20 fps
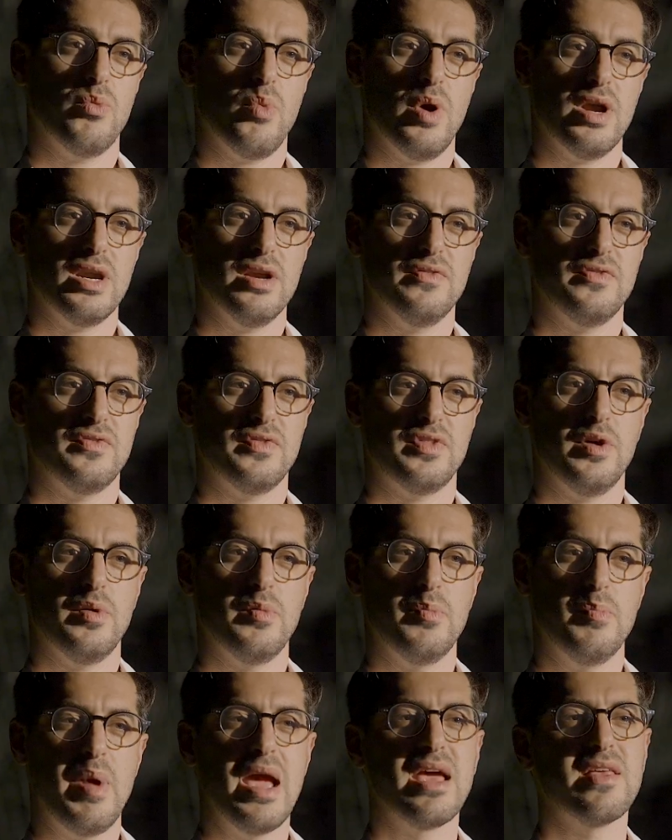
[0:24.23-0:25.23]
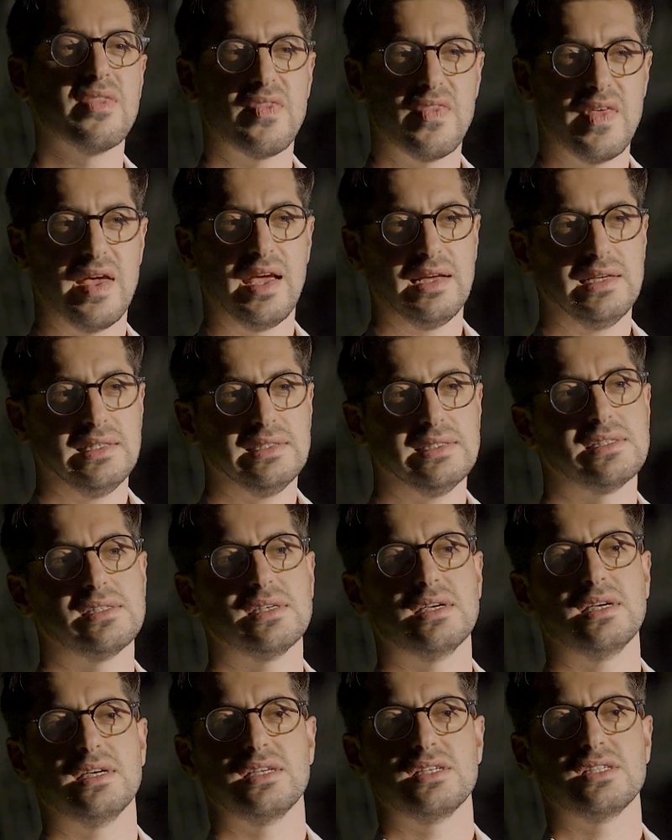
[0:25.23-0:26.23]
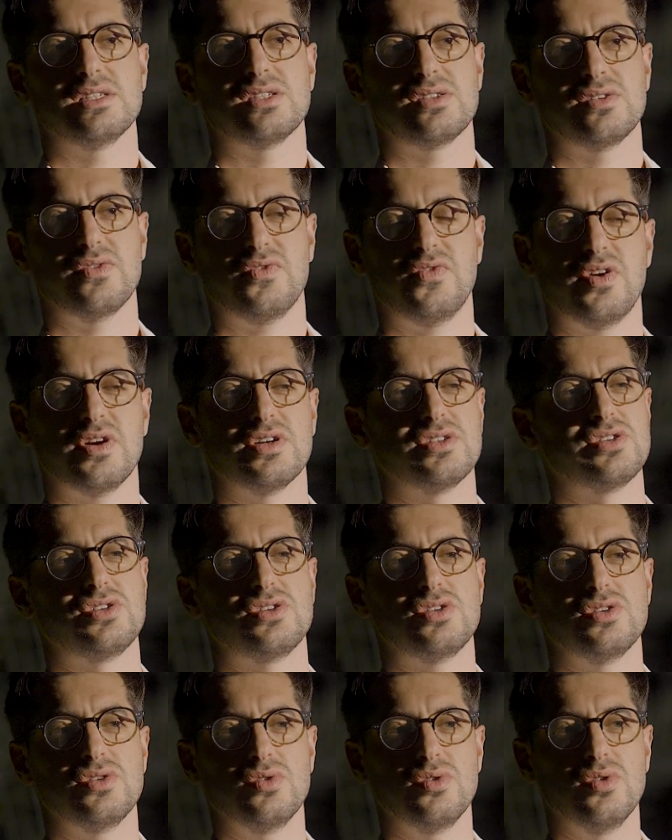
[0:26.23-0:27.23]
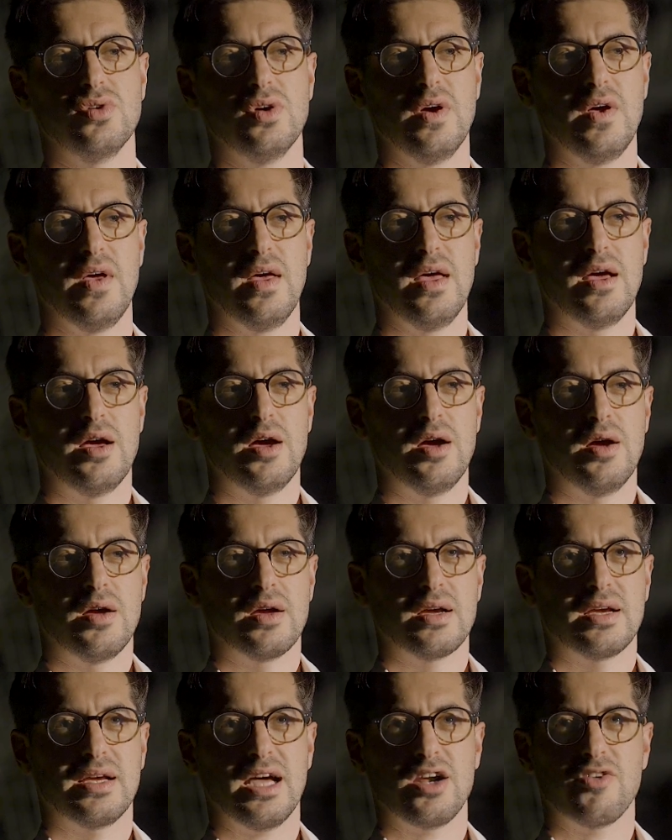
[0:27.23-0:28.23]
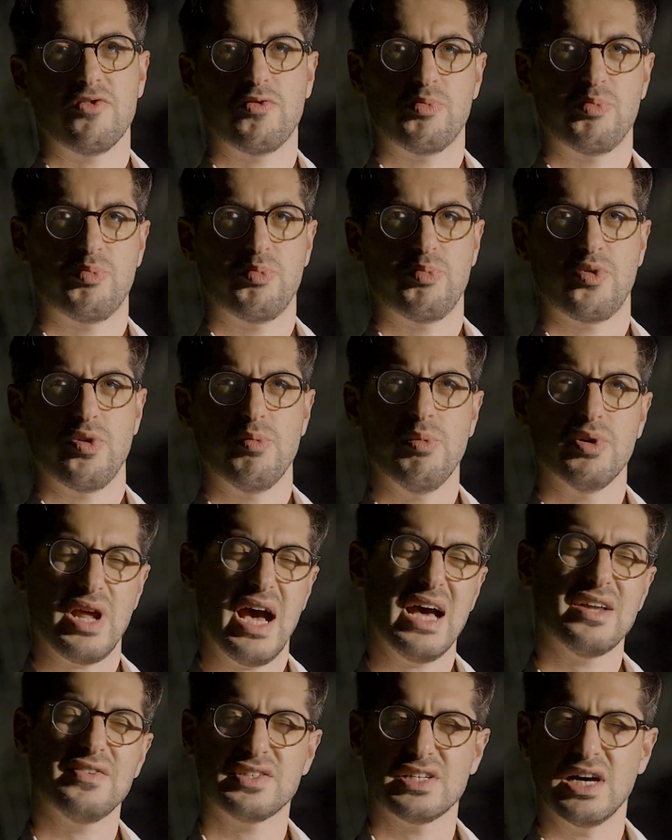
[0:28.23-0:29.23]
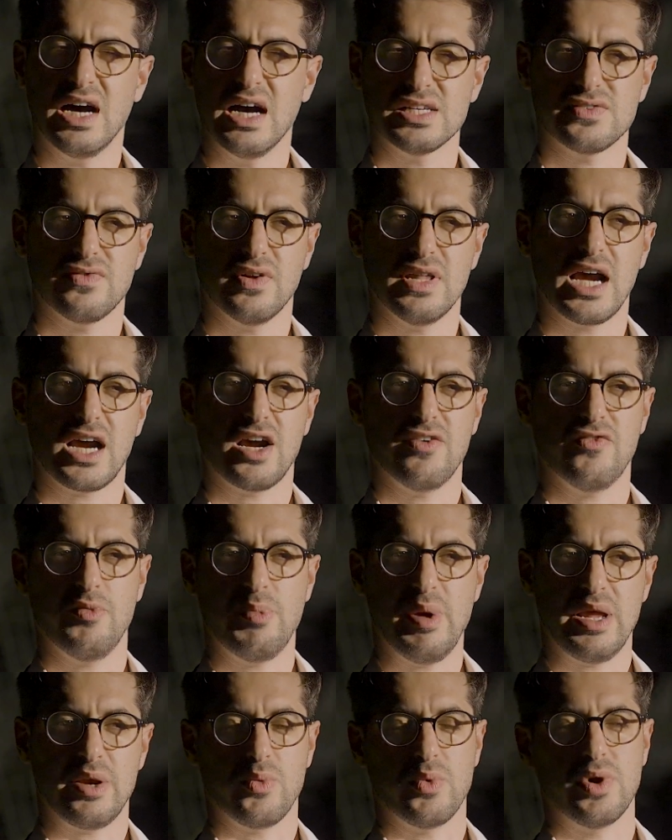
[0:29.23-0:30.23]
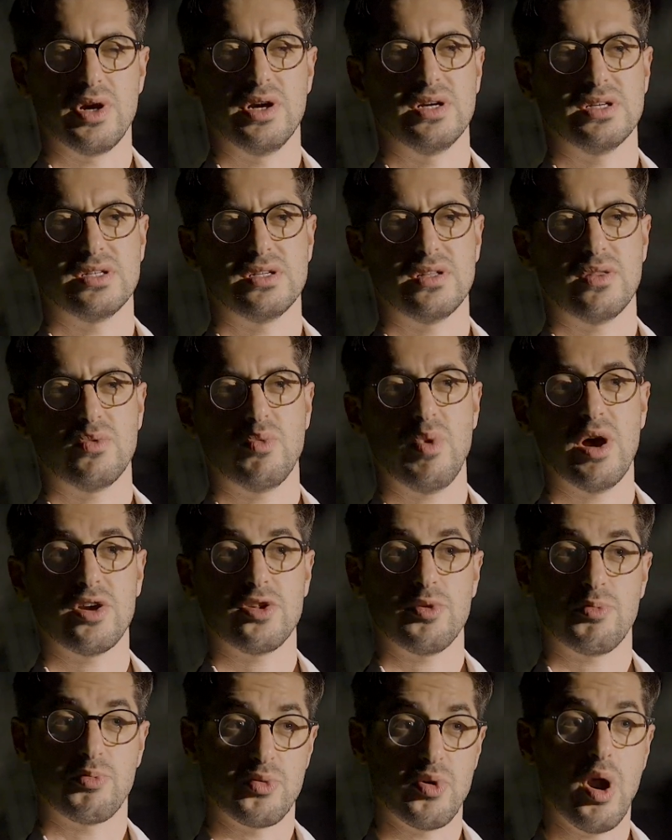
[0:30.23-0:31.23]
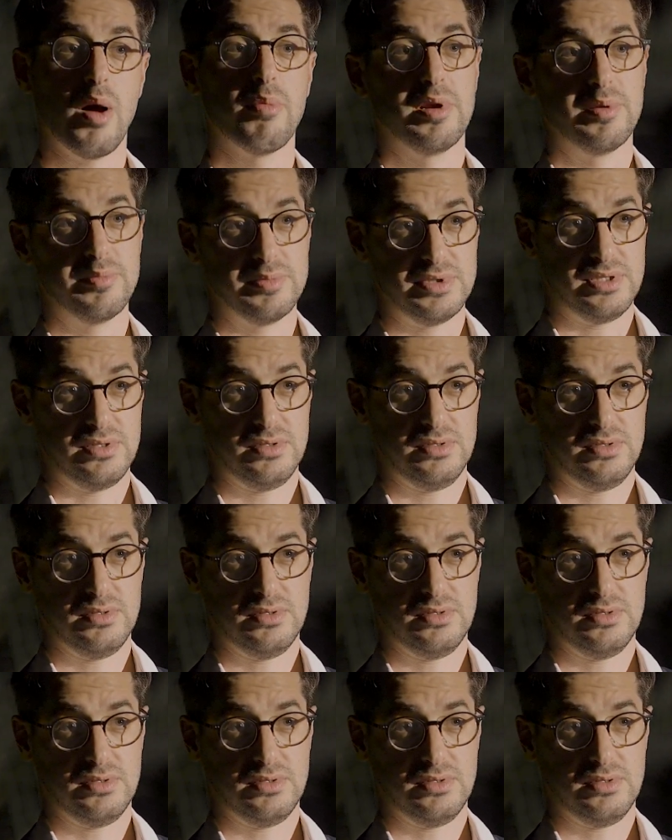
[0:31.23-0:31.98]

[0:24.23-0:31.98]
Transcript: One of the main things is first to kind of promote, advertise, for lack of a better word, what are the problems.